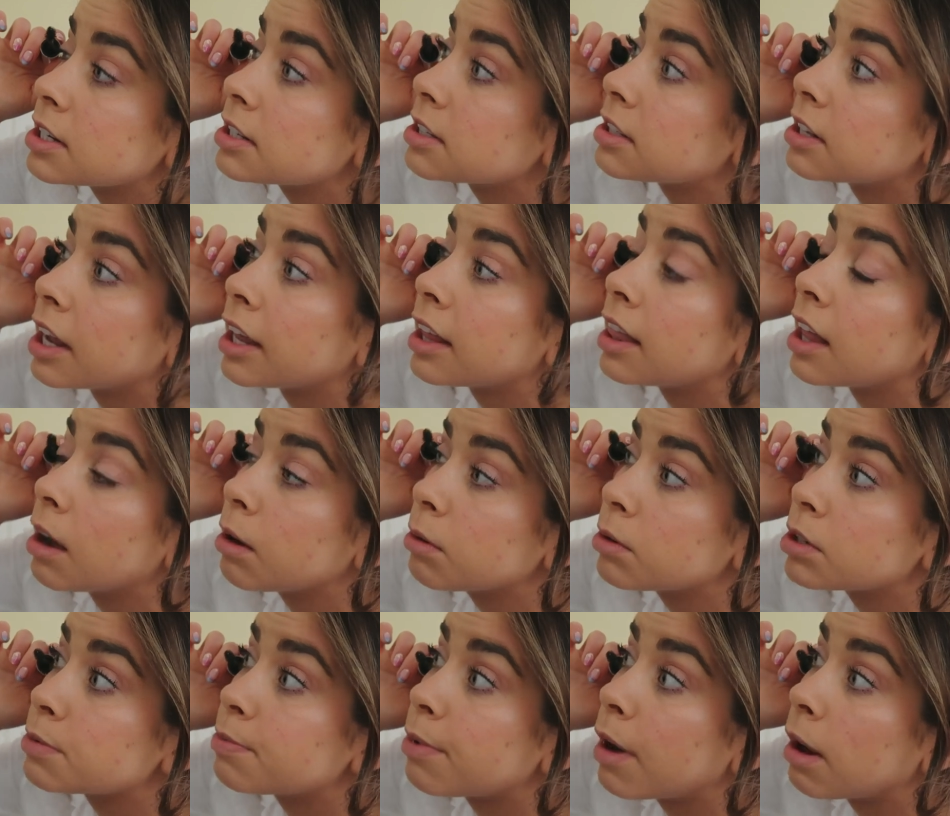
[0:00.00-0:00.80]
gonna say
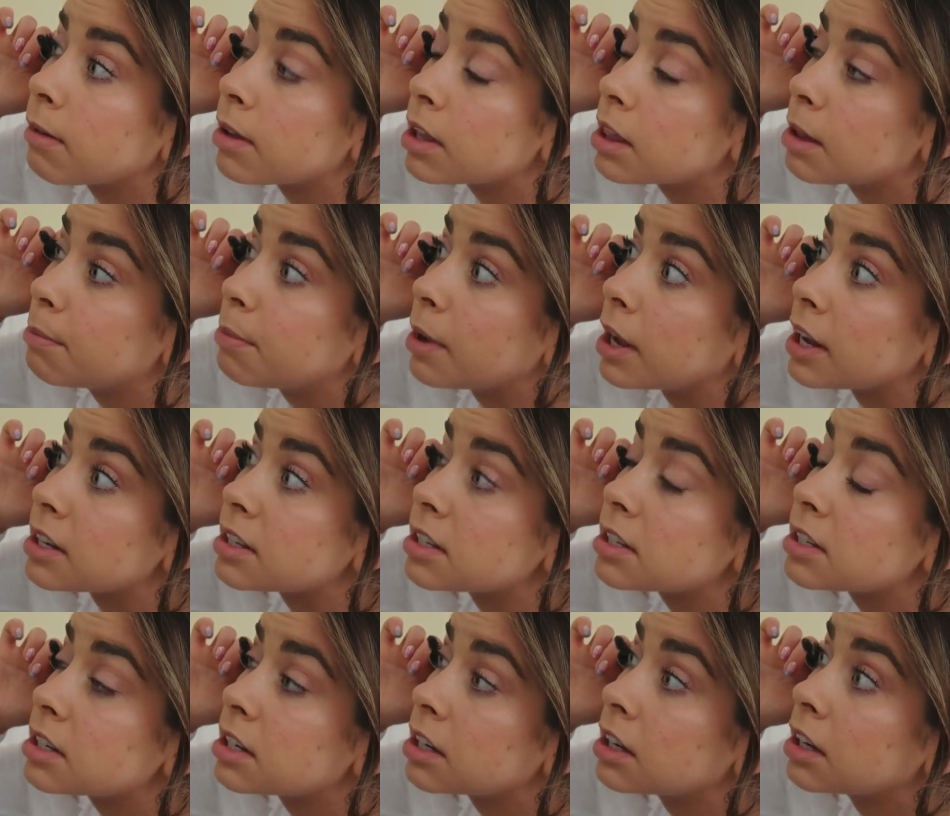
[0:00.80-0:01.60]
that was probably the
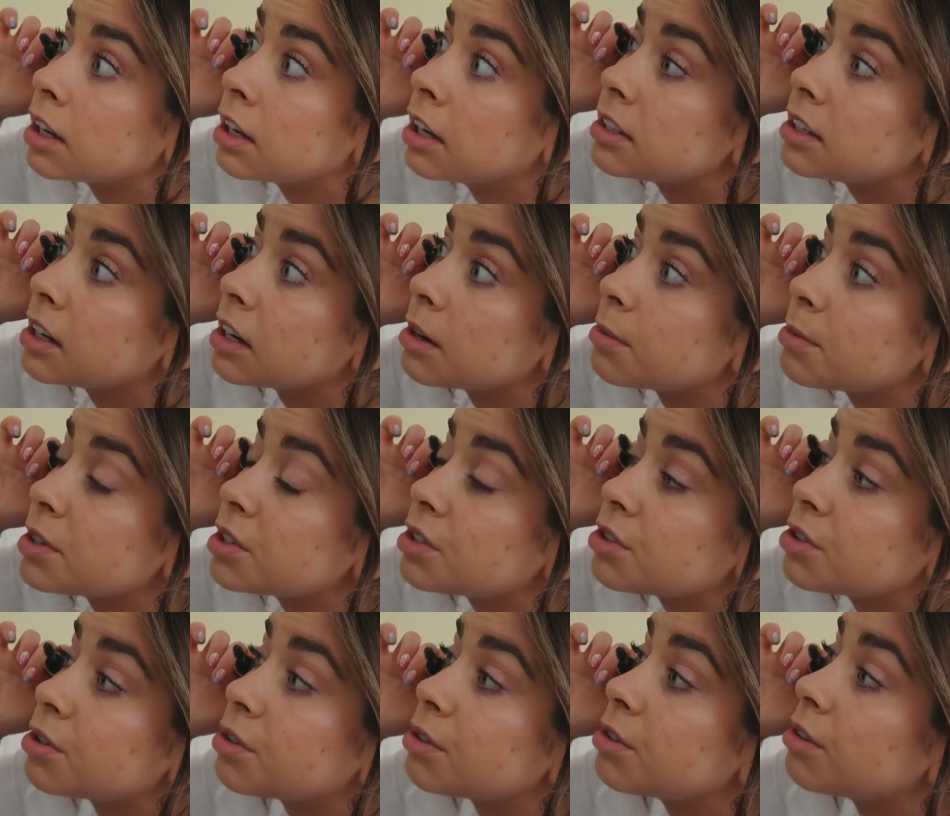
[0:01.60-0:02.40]
best
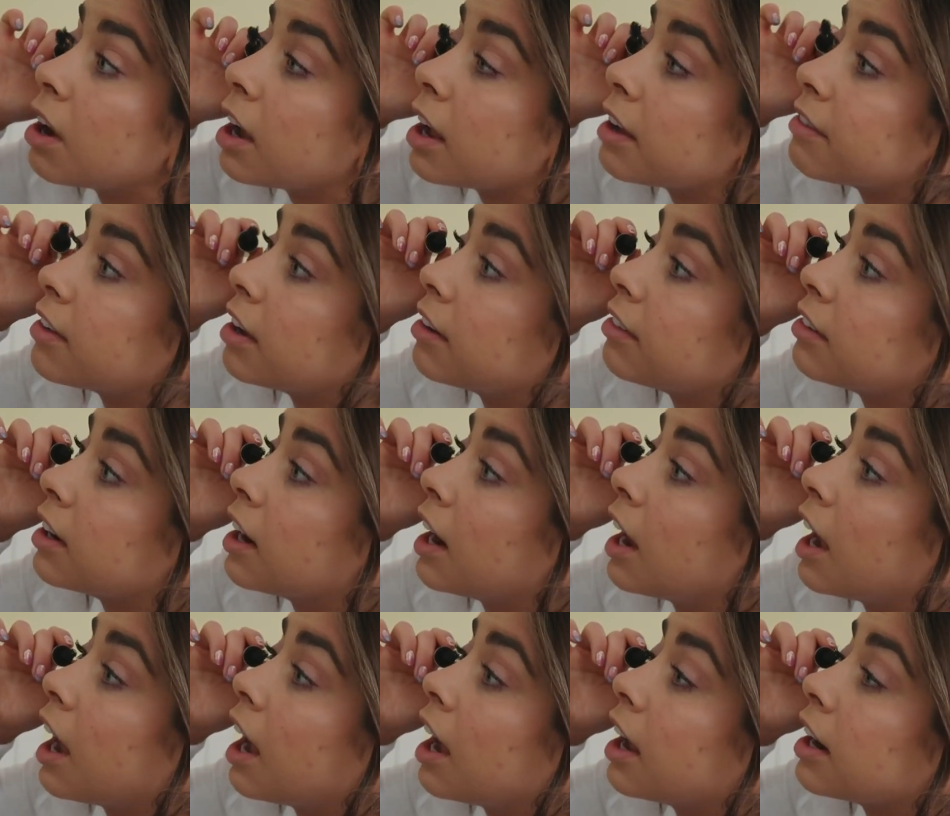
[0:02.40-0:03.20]
tiramisu I've ever
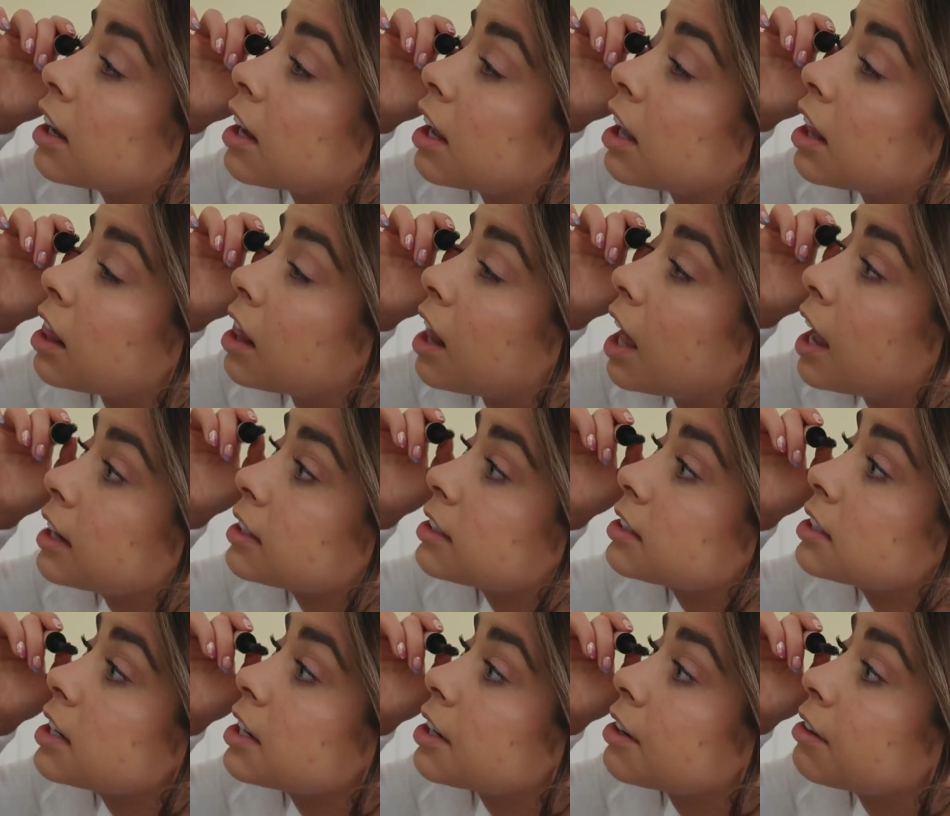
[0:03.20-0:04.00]
had.
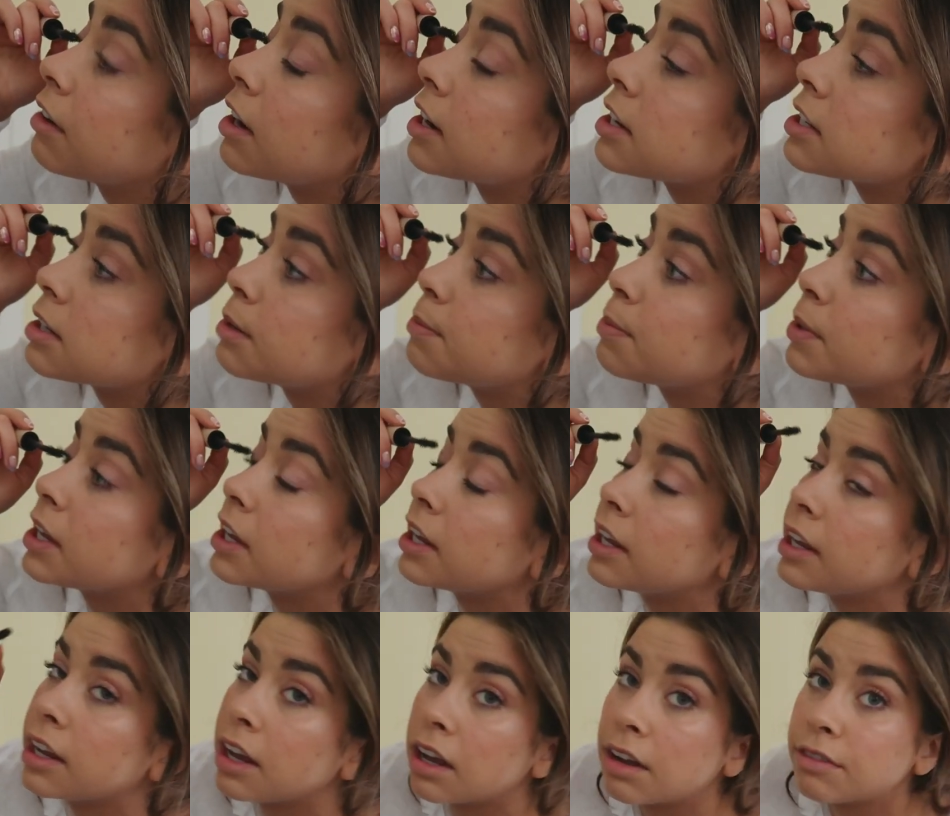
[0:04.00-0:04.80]
Classic
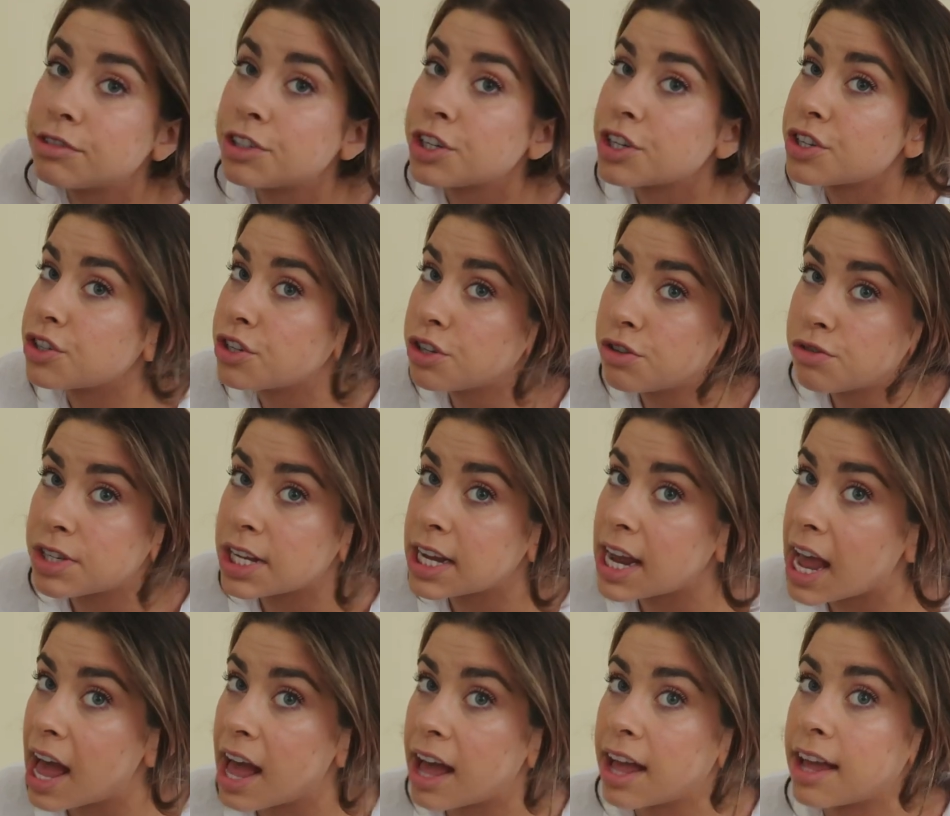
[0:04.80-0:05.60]
recipe of just
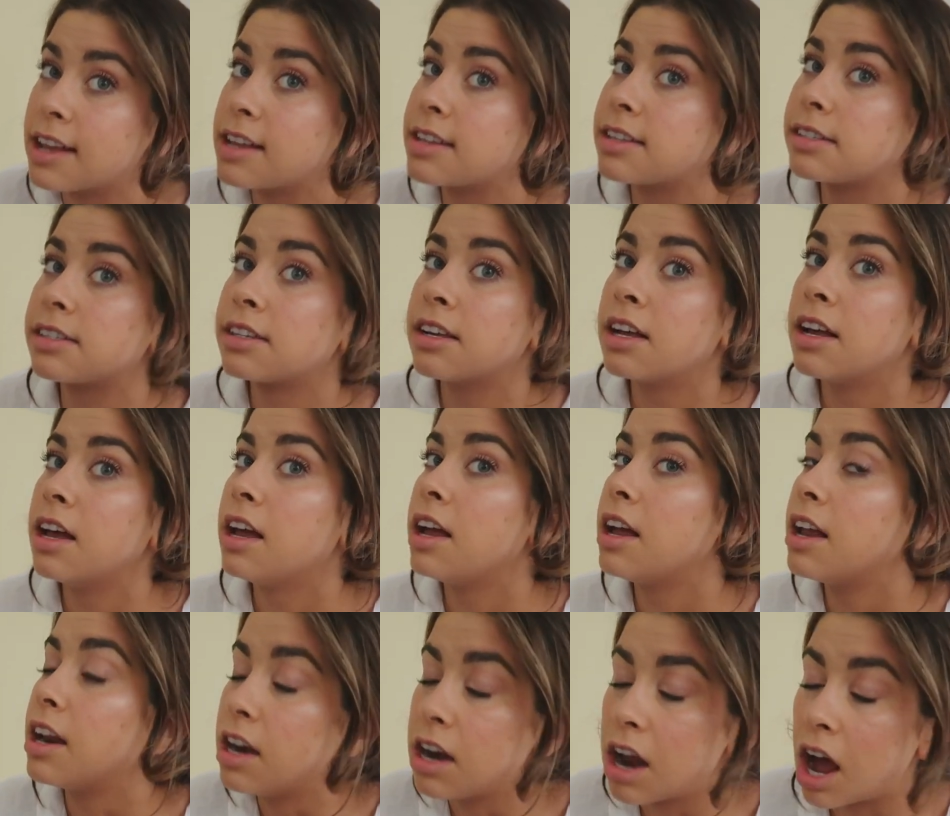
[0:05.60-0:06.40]
using eggs,
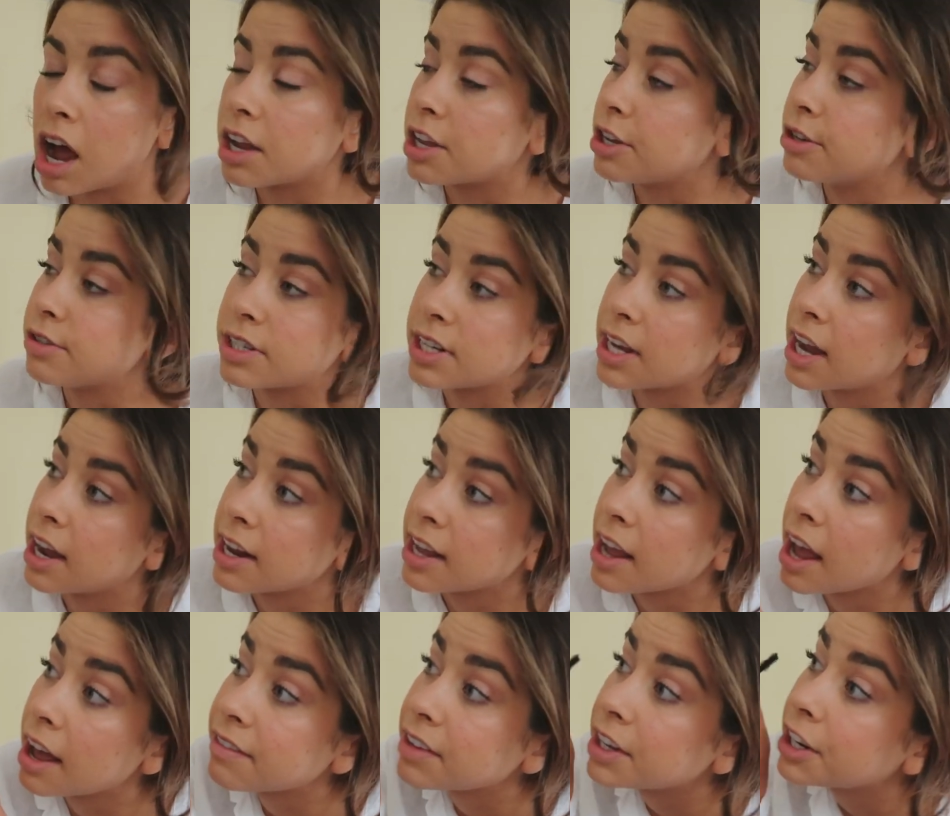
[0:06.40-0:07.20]
not using
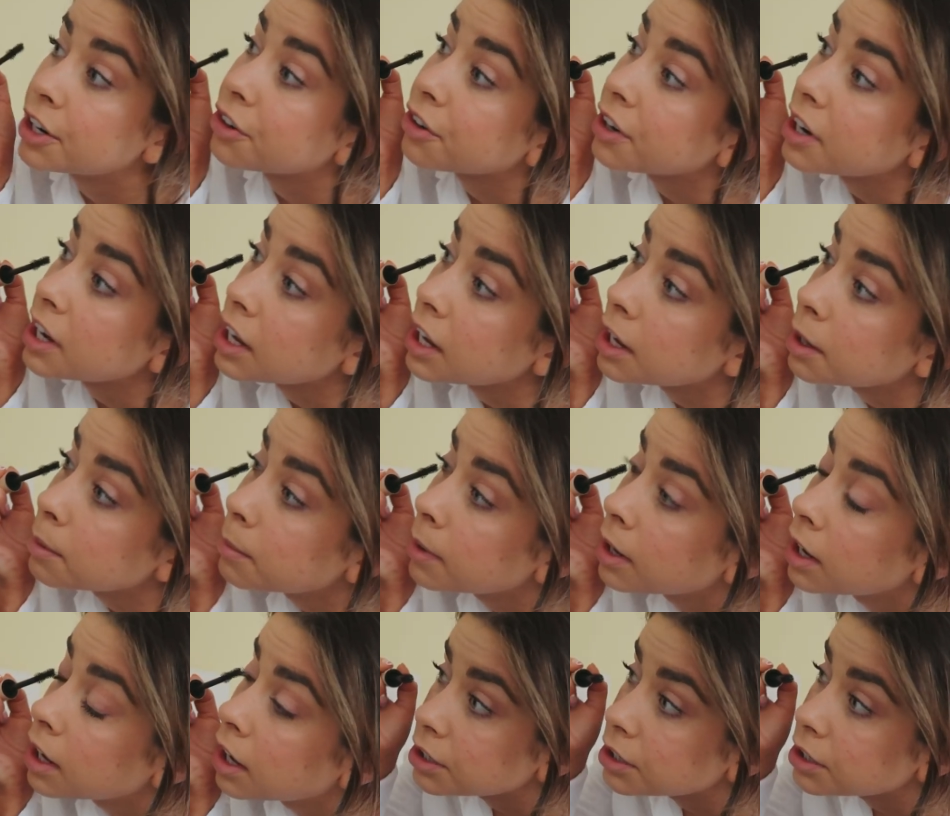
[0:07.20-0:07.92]
any heavy cream.